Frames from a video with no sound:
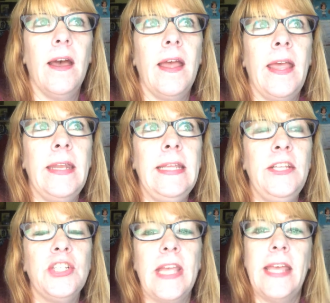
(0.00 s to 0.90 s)
and
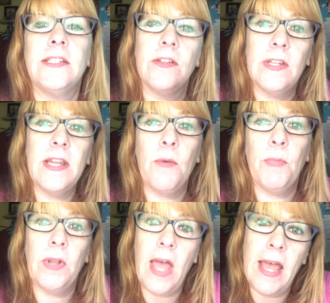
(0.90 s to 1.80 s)
each gate are the
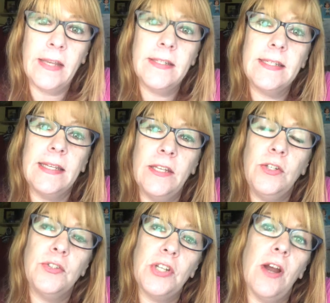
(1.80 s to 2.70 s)
number lines in
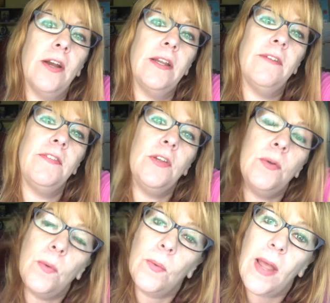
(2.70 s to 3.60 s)
your chart if
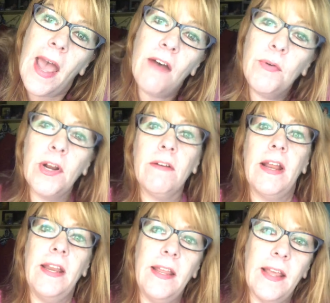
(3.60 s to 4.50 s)
you have one
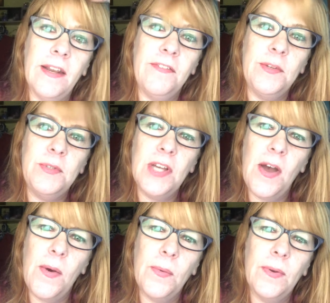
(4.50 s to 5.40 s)
already, and if you
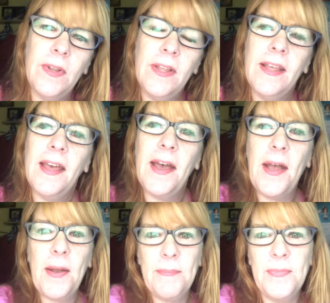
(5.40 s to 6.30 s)
don't,
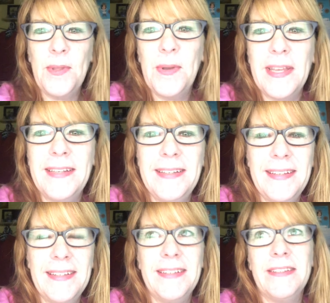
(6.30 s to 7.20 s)
you can
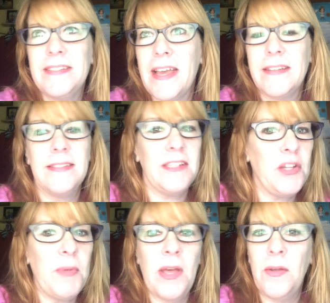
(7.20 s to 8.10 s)
text,
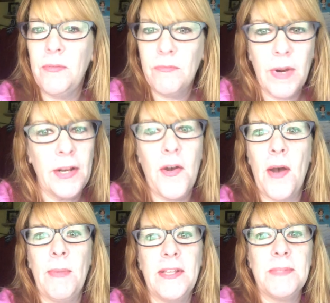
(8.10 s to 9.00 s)
email, write
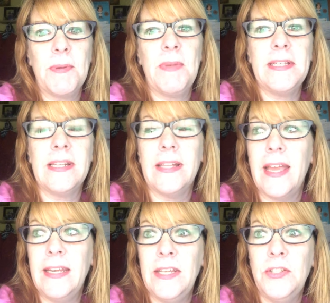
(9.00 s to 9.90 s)
comments, but basically
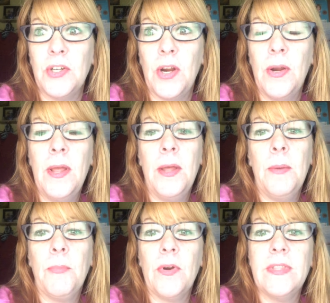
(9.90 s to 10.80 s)
I need your
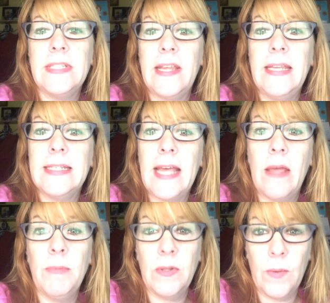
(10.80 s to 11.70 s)
birth date,
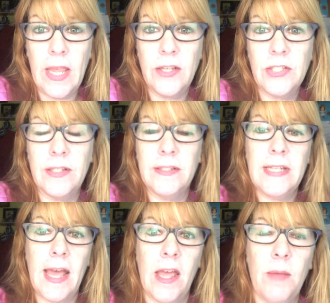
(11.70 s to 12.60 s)
time, and location.
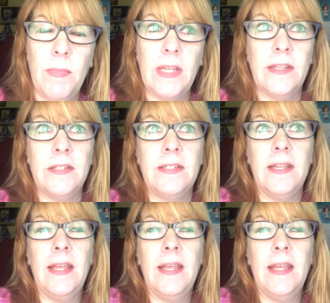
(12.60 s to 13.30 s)
Time is